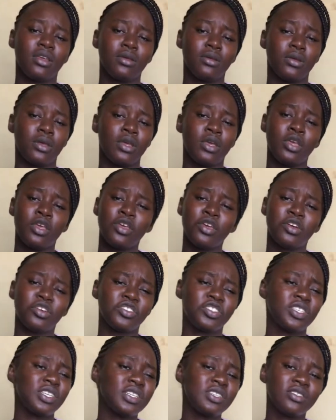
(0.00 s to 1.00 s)
he or she
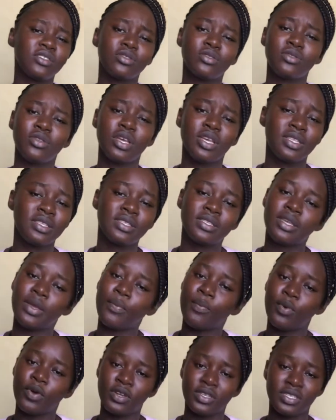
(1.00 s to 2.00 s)
is not
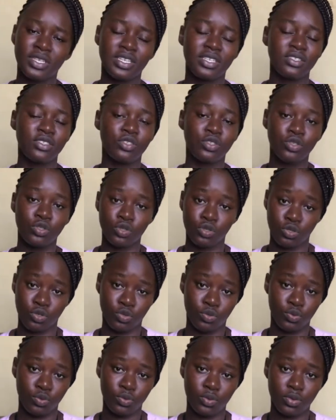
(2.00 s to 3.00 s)
important to you.
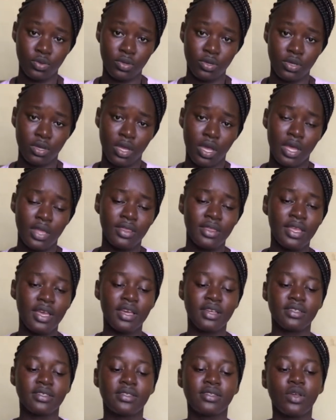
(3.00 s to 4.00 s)

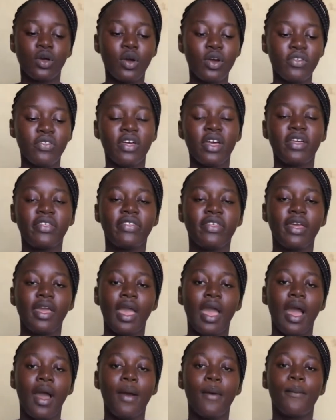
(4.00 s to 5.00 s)
There's other thing
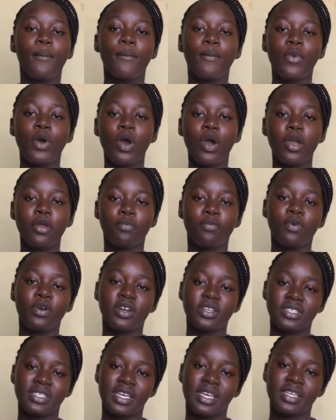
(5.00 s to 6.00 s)
more
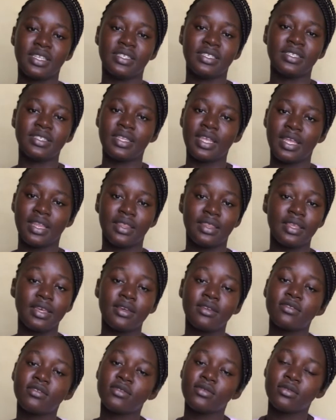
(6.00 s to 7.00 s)
important than
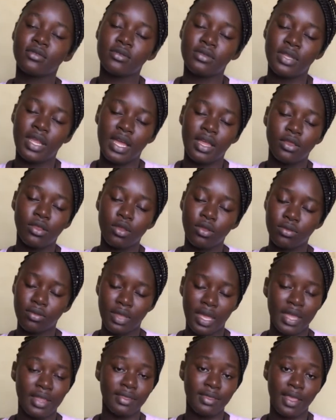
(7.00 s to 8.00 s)

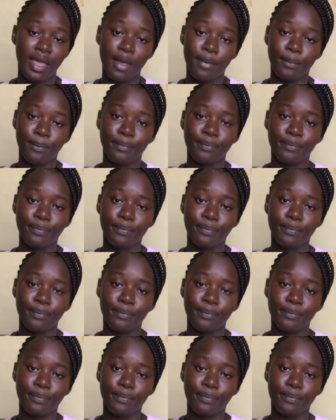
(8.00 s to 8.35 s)
them,